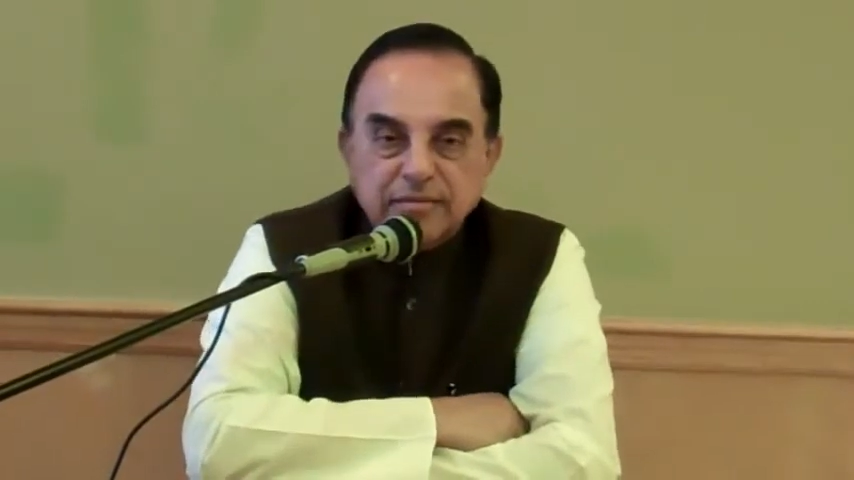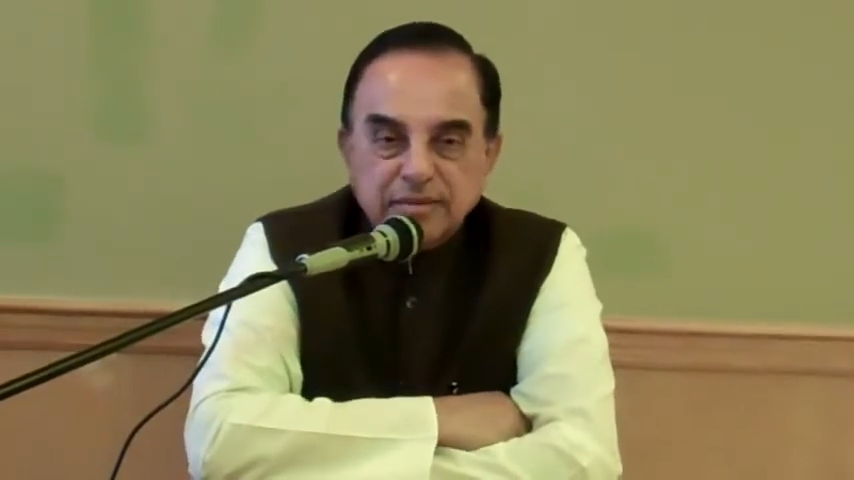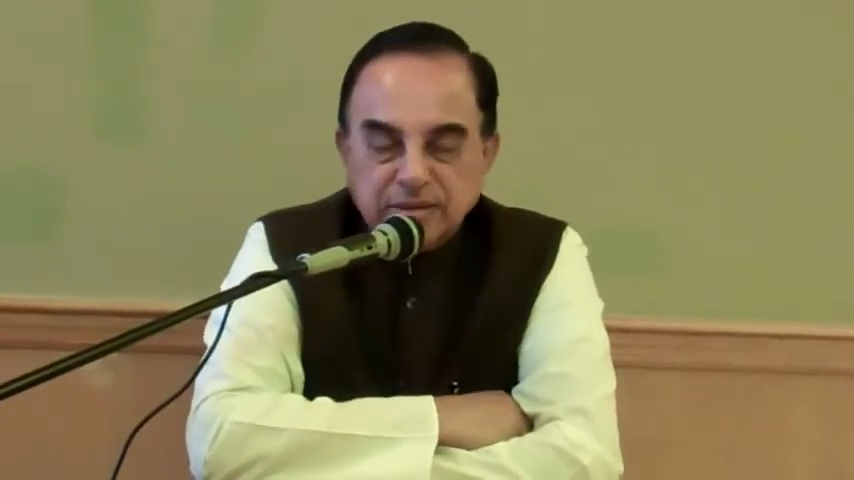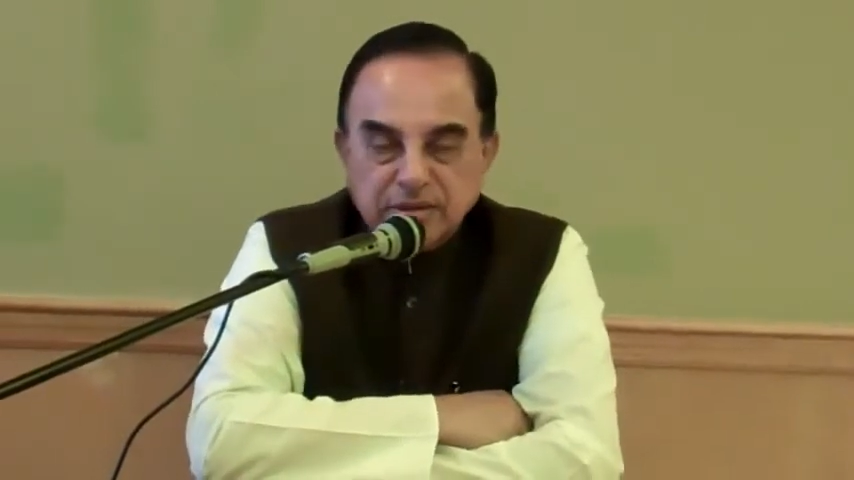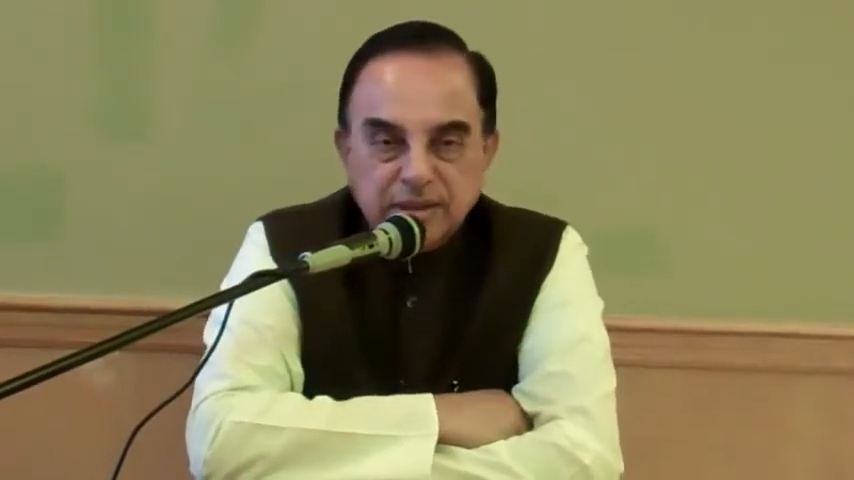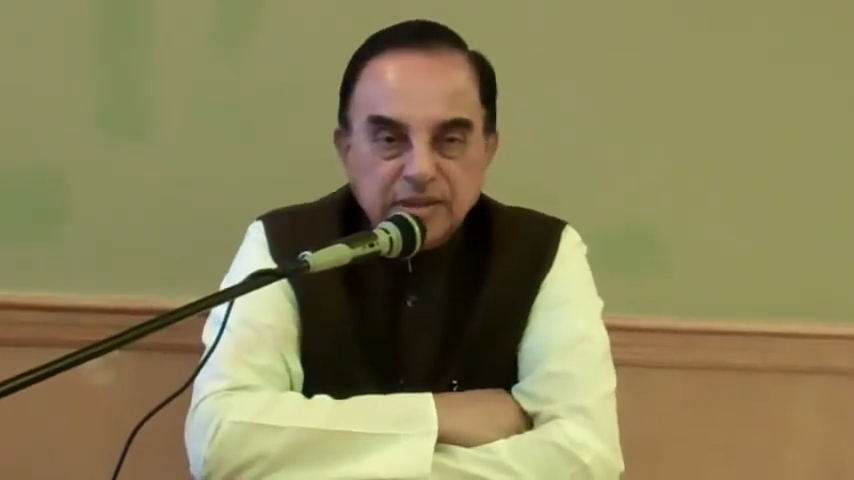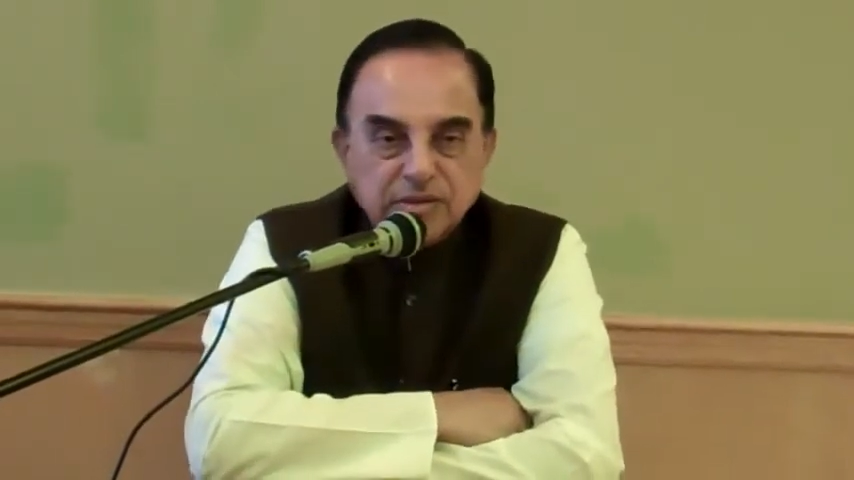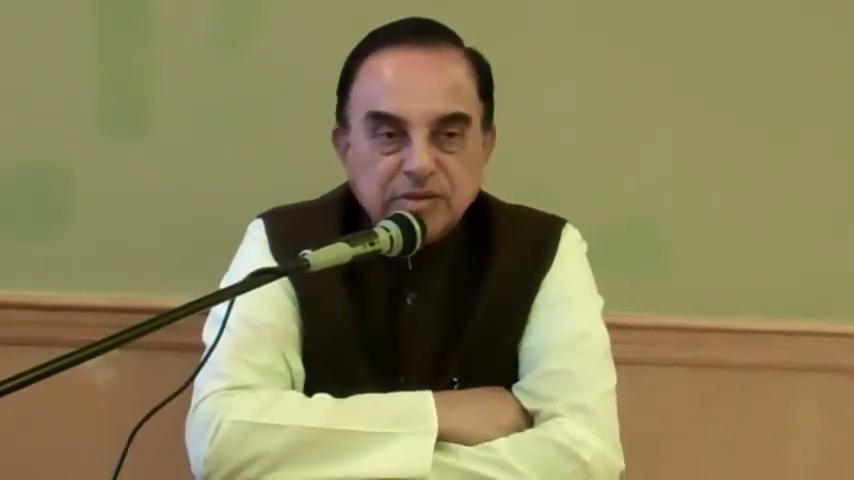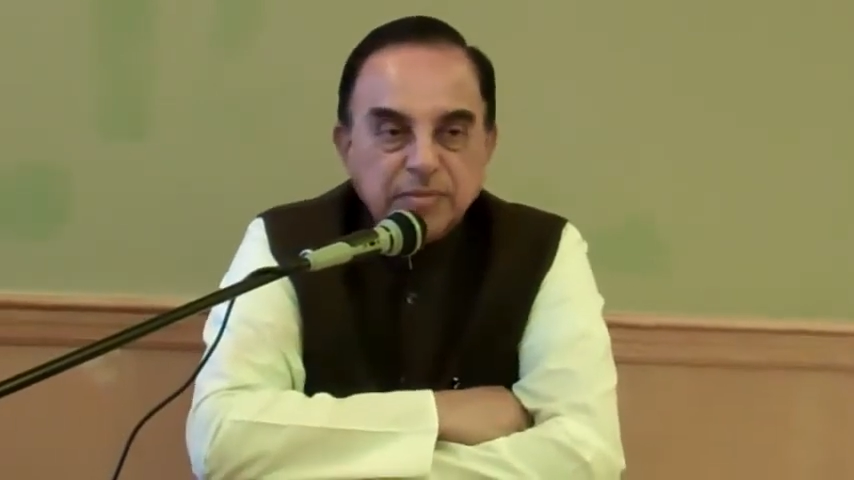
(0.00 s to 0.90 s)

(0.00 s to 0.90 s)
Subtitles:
which needs to